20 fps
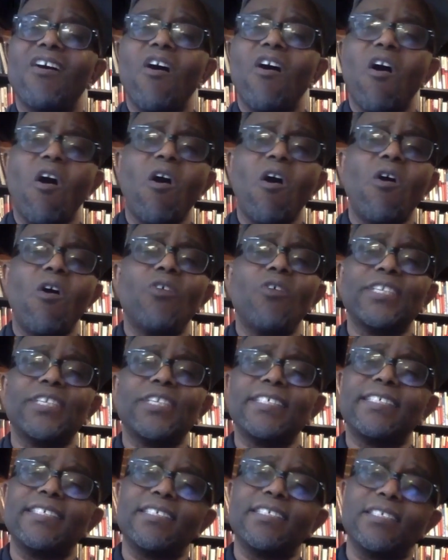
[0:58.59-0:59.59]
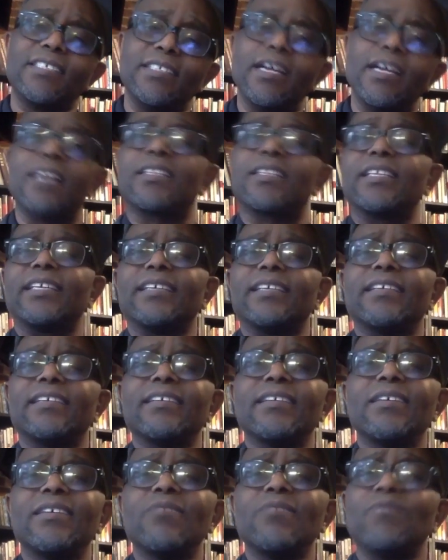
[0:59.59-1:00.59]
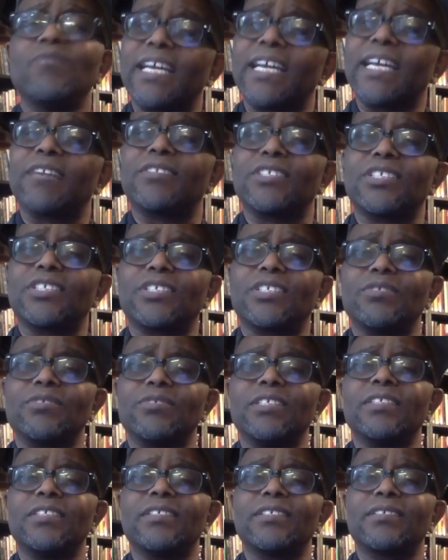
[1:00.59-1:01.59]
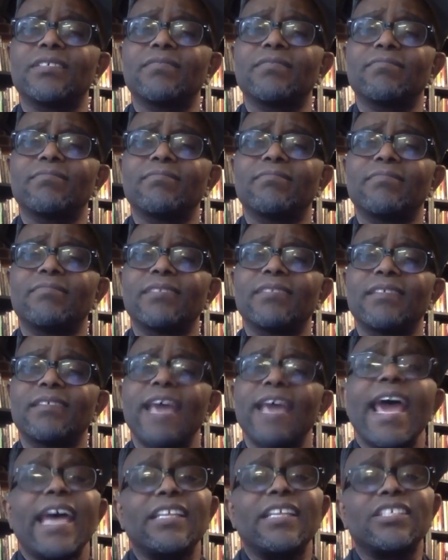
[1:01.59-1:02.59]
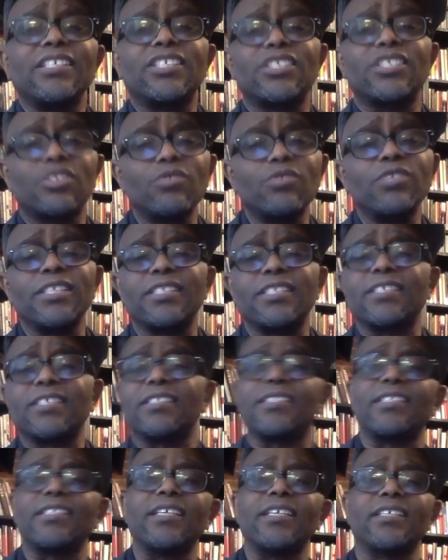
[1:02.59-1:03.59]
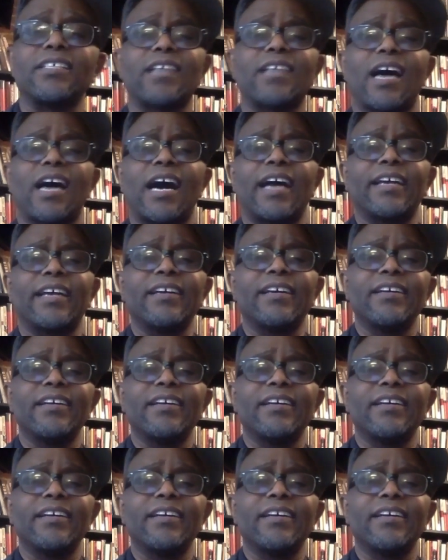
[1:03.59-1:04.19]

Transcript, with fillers: All this is nothing without the students. And the students at CSI